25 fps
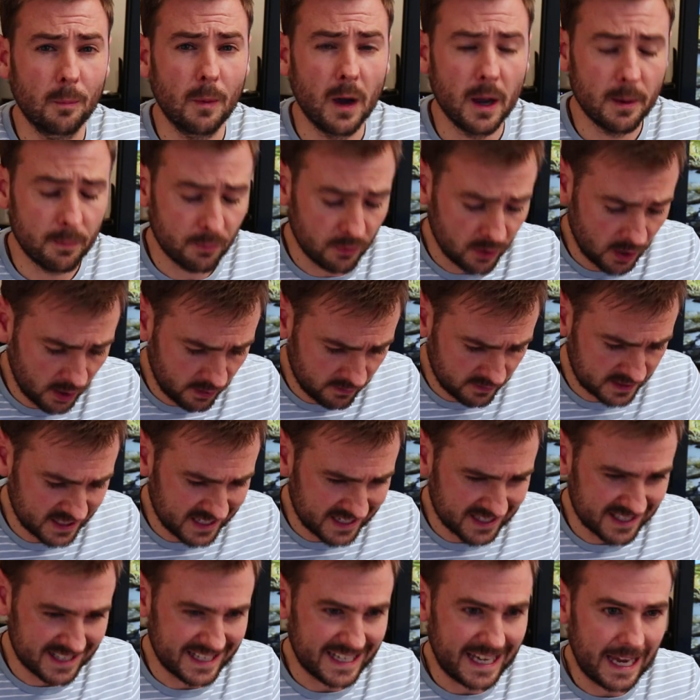My
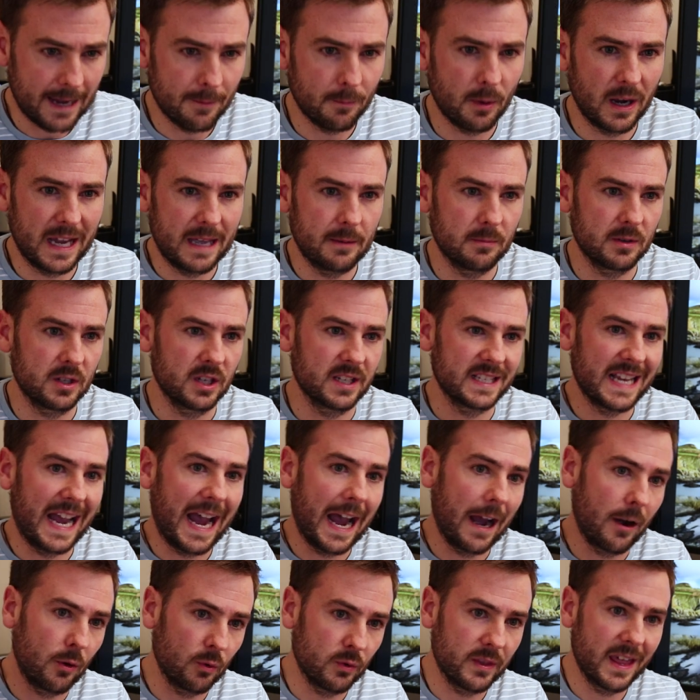priority is to get my images
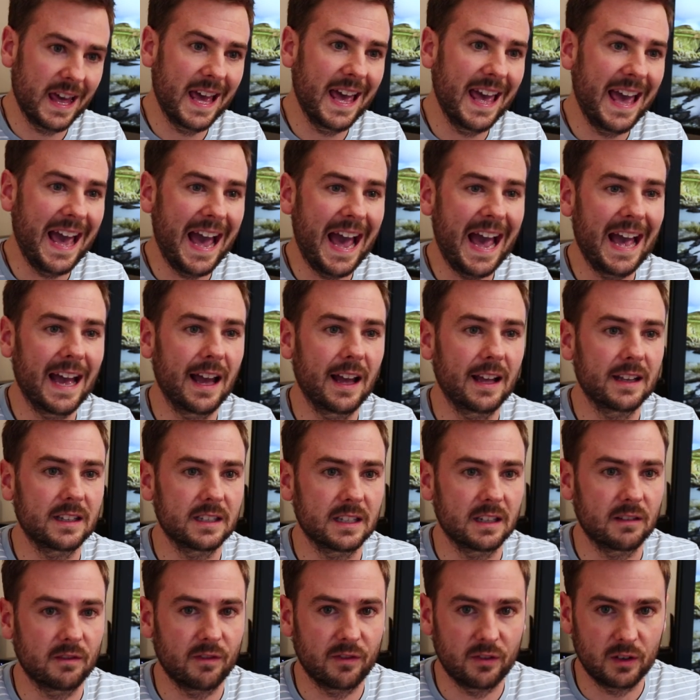out there
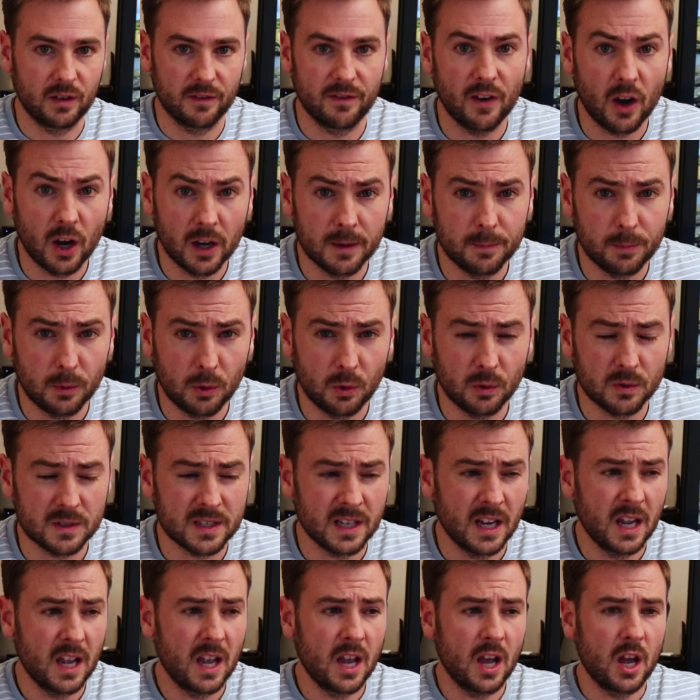and in front of
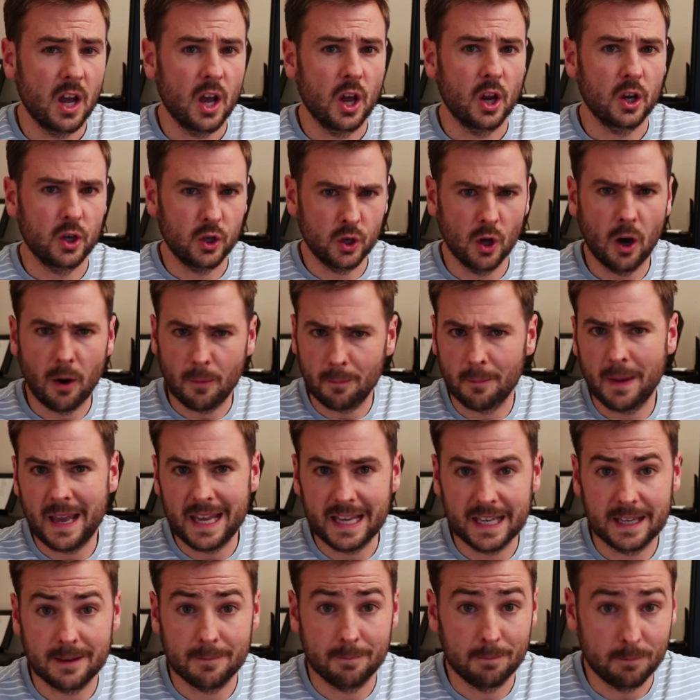eyeballs, not
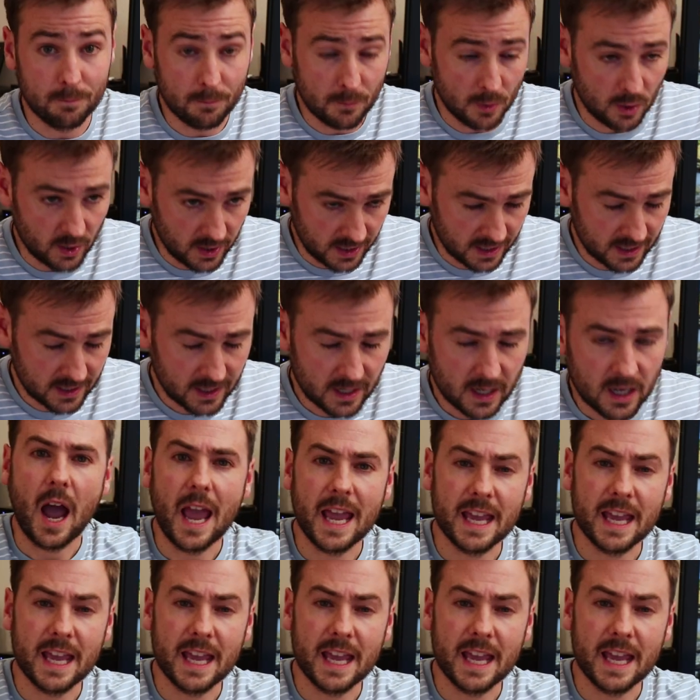make money.